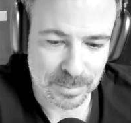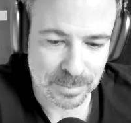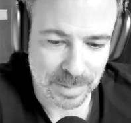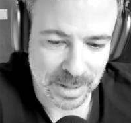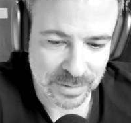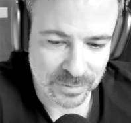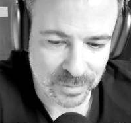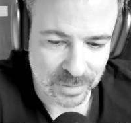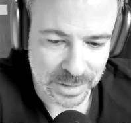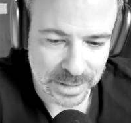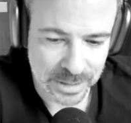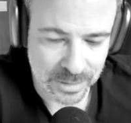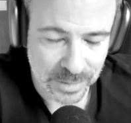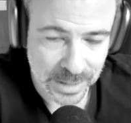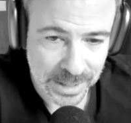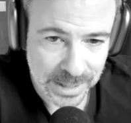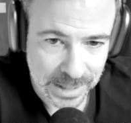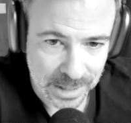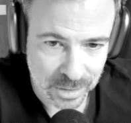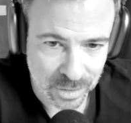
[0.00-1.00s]
a mindful leader,
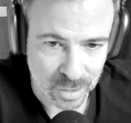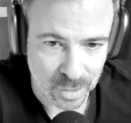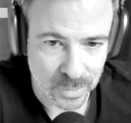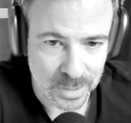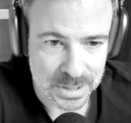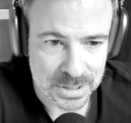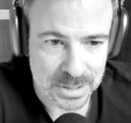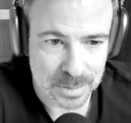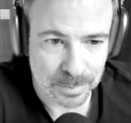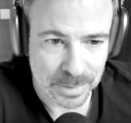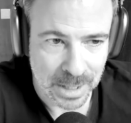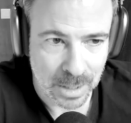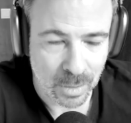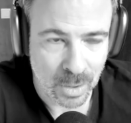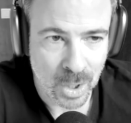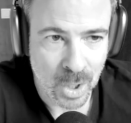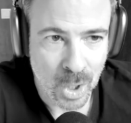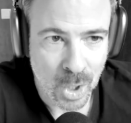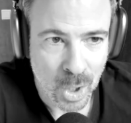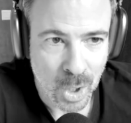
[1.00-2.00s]
I get curious about
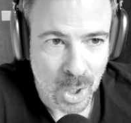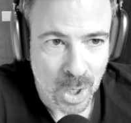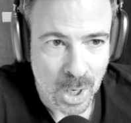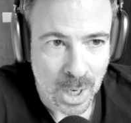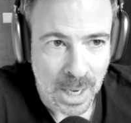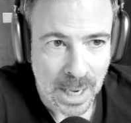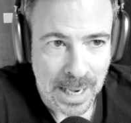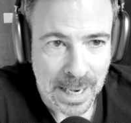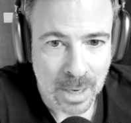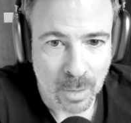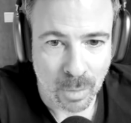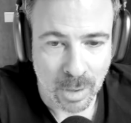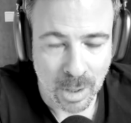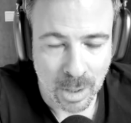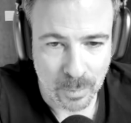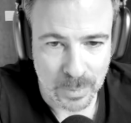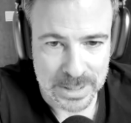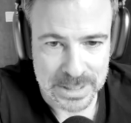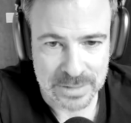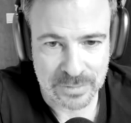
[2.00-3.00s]
how
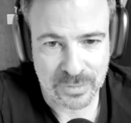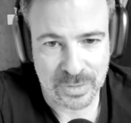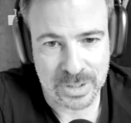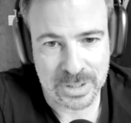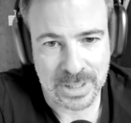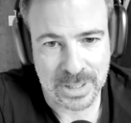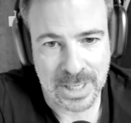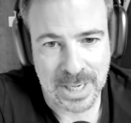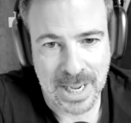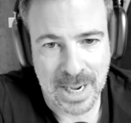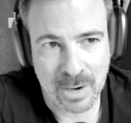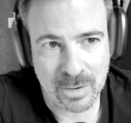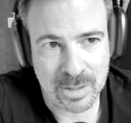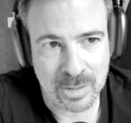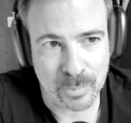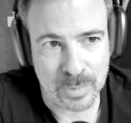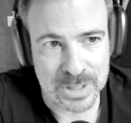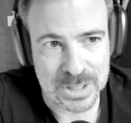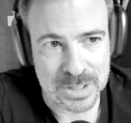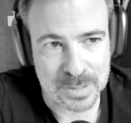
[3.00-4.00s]
are we different and how
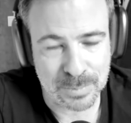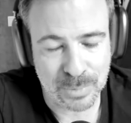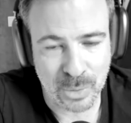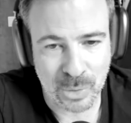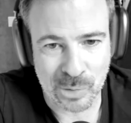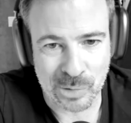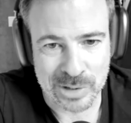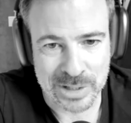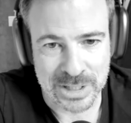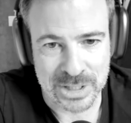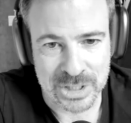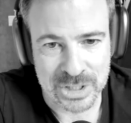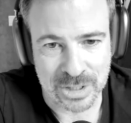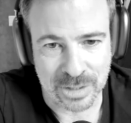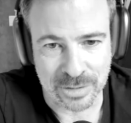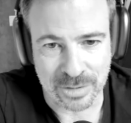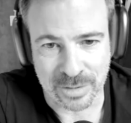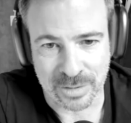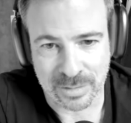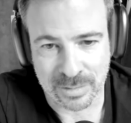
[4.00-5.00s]
can we support each
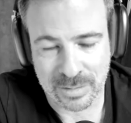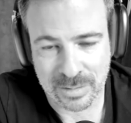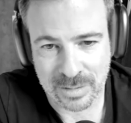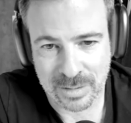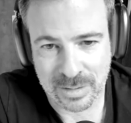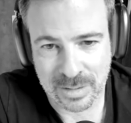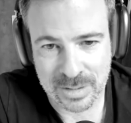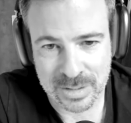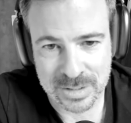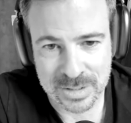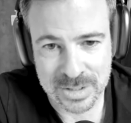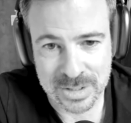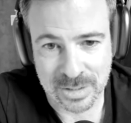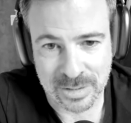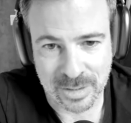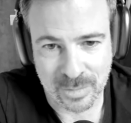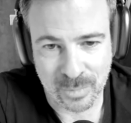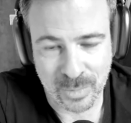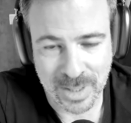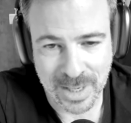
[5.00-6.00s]
other so
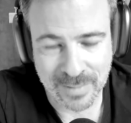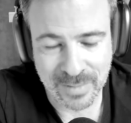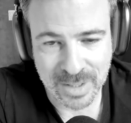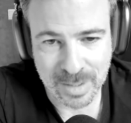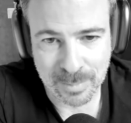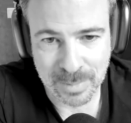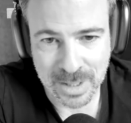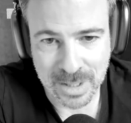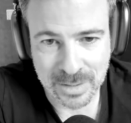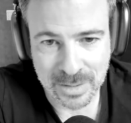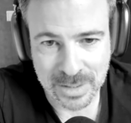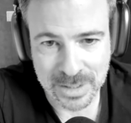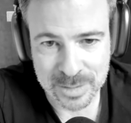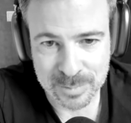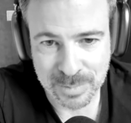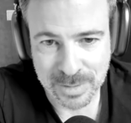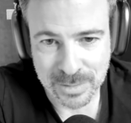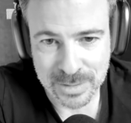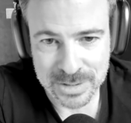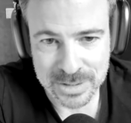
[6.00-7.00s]
that we're having a better
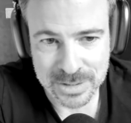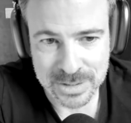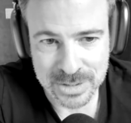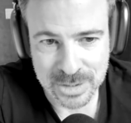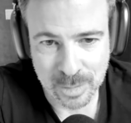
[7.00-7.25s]
experience as